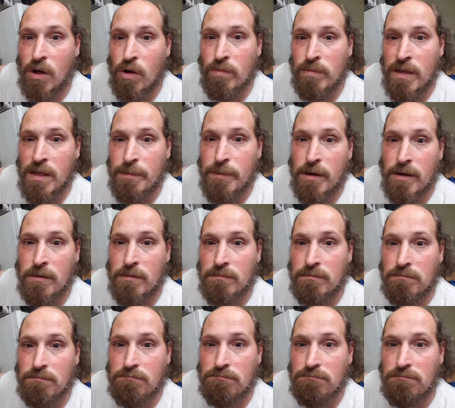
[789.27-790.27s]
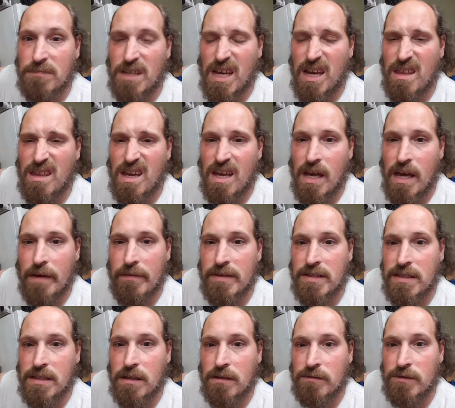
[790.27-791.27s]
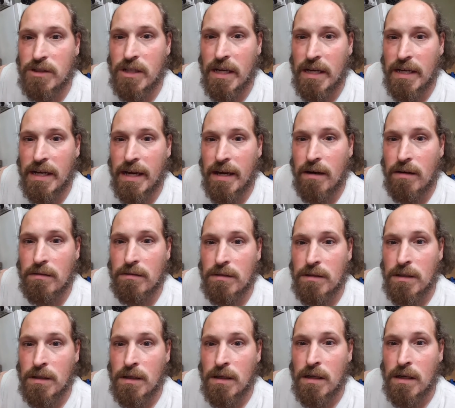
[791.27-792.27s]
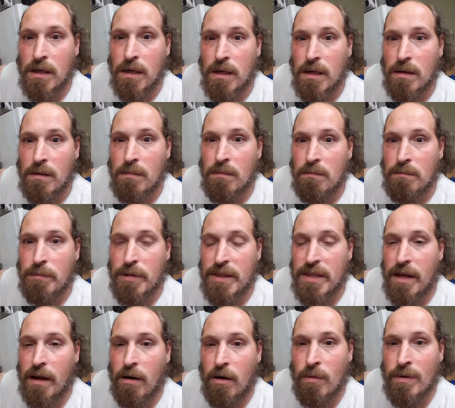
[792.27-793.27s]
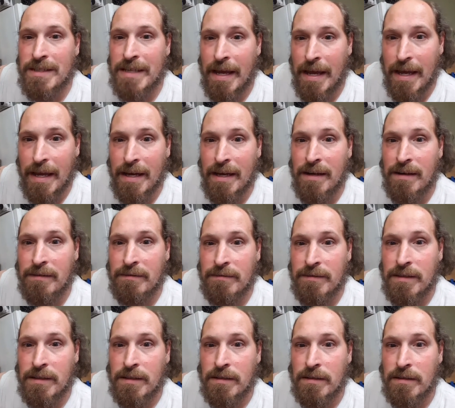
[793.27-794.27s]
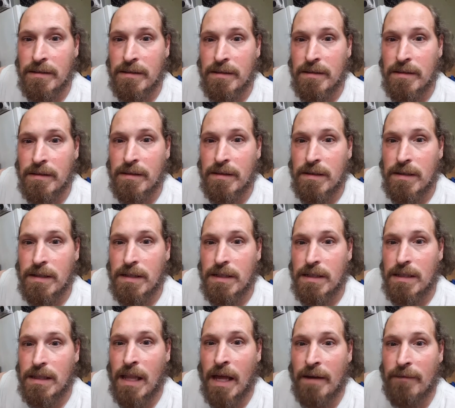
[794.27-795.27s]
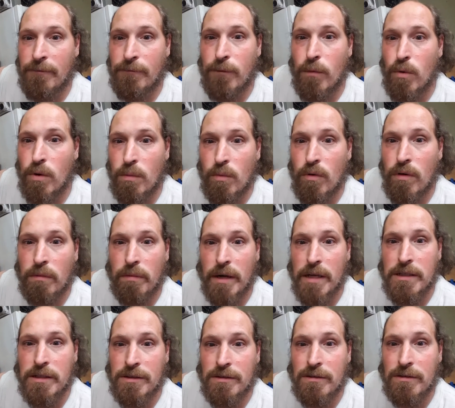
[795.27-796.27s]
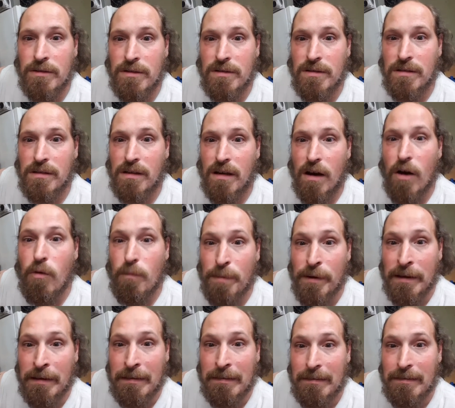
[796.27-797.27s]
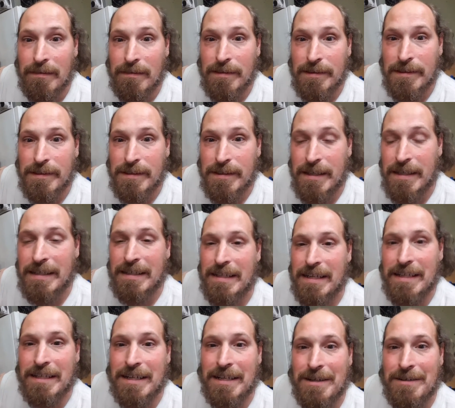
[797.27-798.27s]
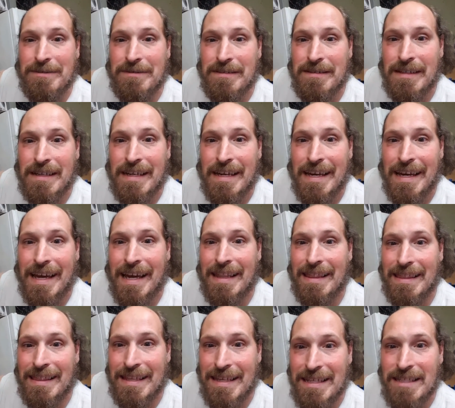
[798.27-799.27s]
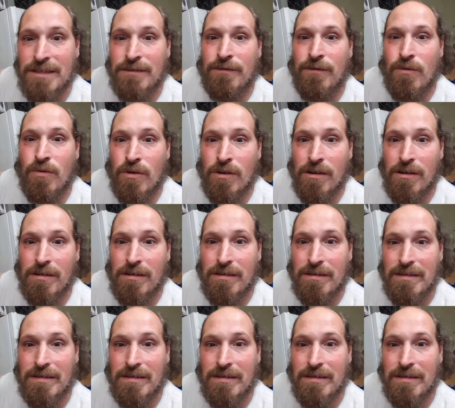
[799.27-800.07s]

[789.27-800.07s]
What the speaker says: Depot, yeah, they have the self-checkout, but they always have like 4 more registers open. You know, at least 4.